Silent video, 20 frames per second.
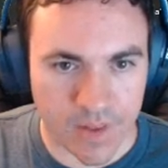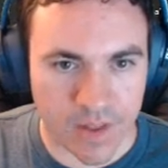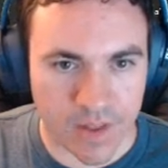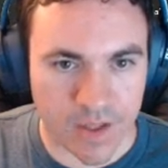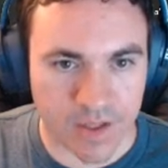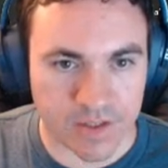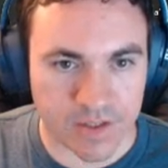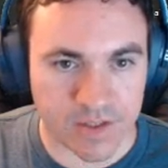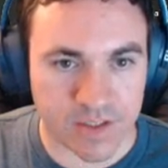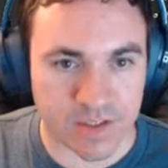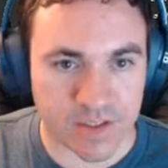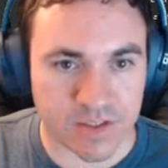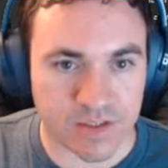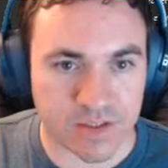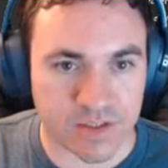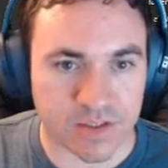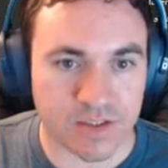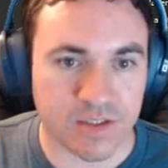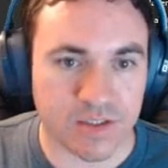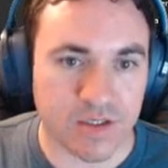Nice. This
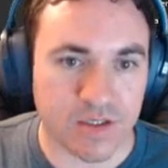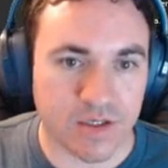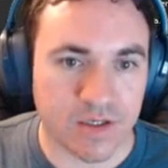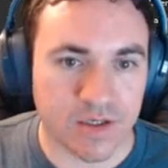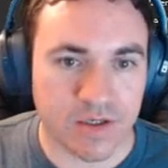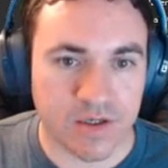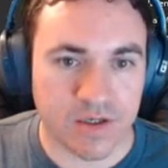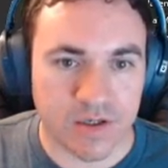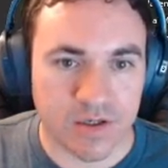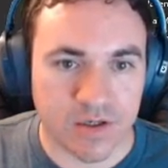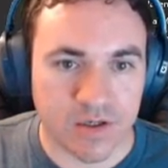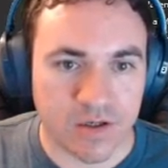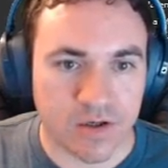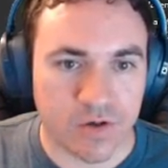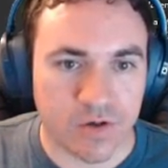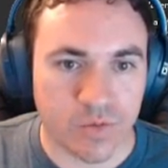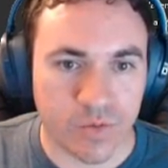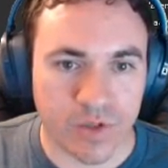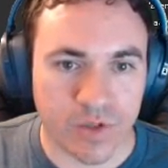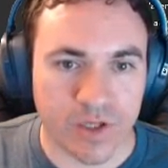is
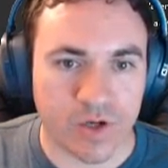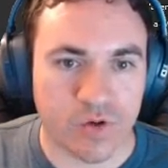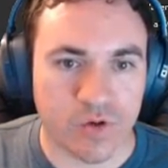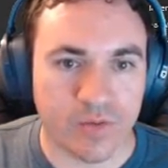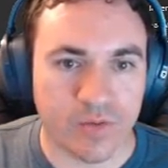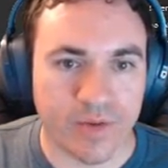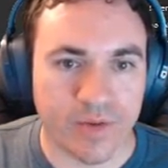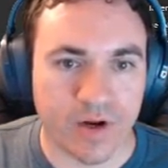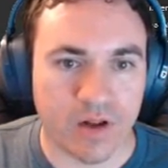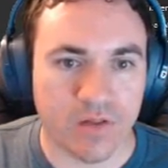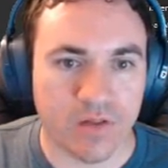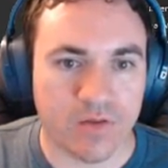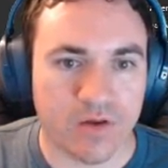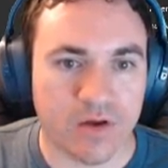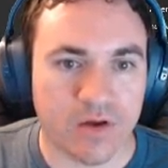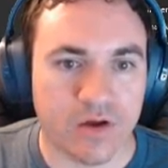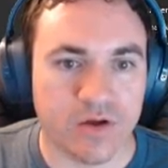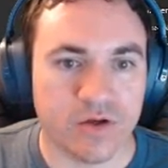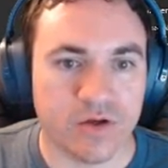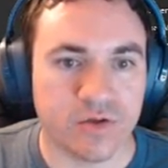really cool about all the
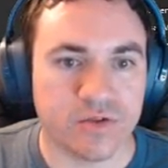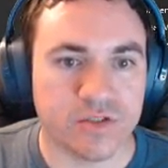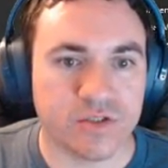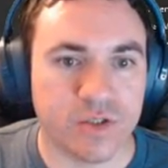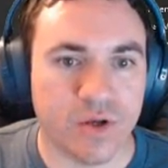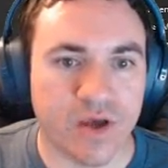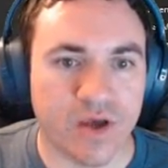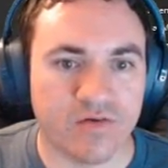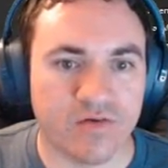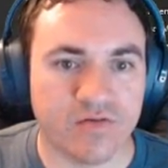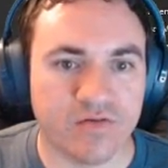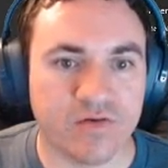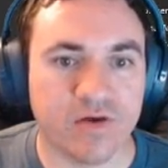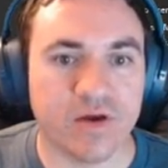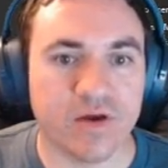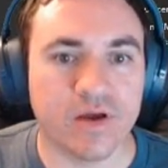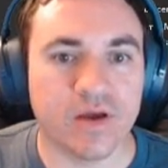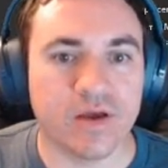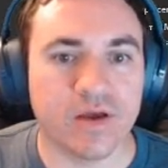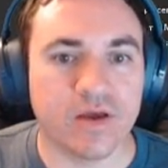undos you have
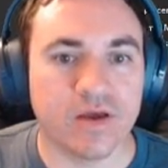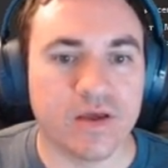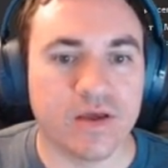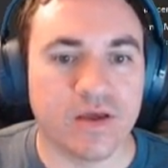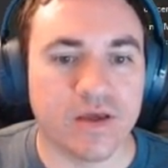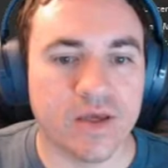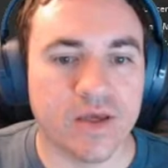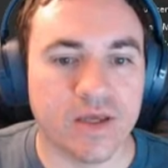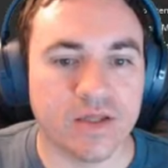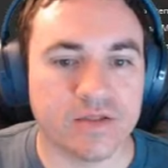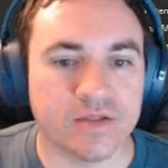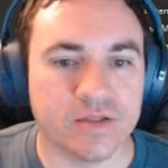in